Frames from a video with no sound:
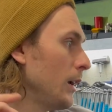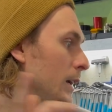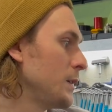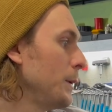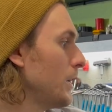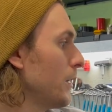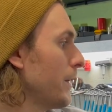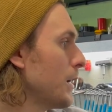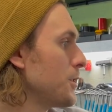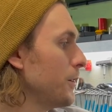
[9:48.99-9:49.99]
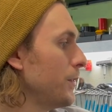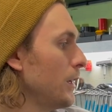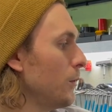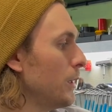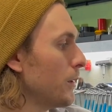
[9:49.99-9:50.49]
And speaking of the entry
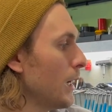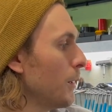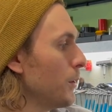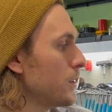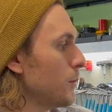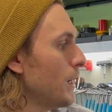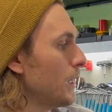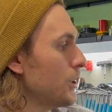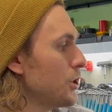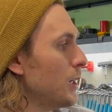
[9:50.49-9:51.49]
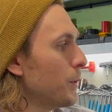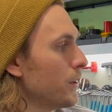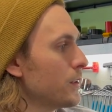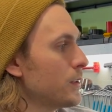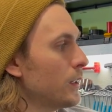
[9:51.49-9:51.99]
fee, we were able to make it cheaper
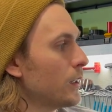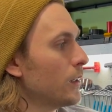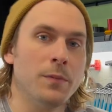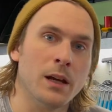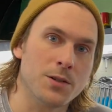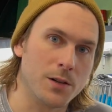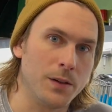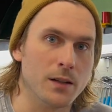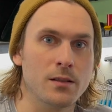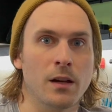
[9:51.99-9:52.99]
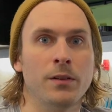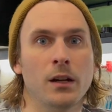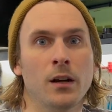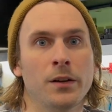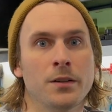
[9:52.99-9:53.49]
this year. The entry fee is
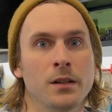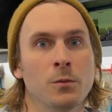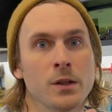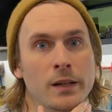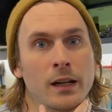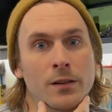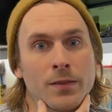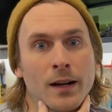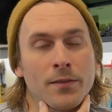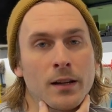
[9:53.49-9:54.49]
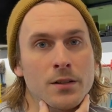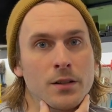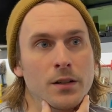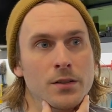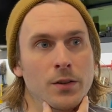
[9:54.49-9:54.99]
$70. It was $85 last
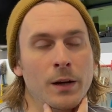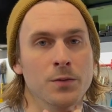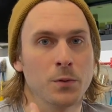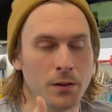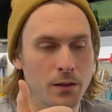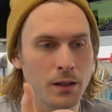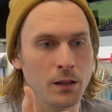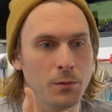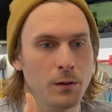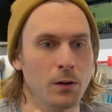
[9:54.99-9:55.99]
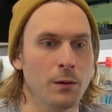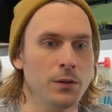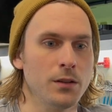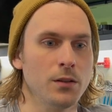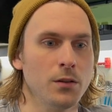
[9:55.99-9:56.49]
year, so that was one thing we were able
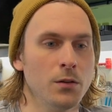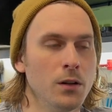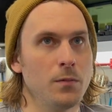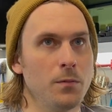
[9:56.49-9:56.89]
to do.